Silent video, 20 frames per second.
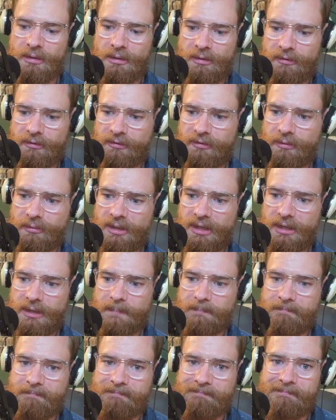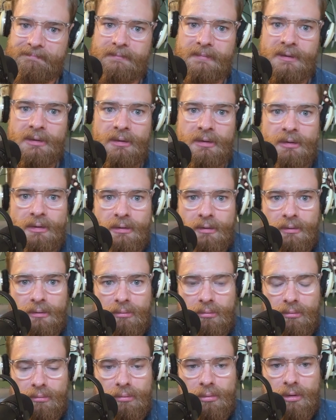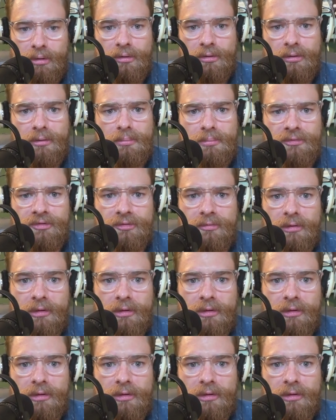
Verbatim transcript: So yeah, we're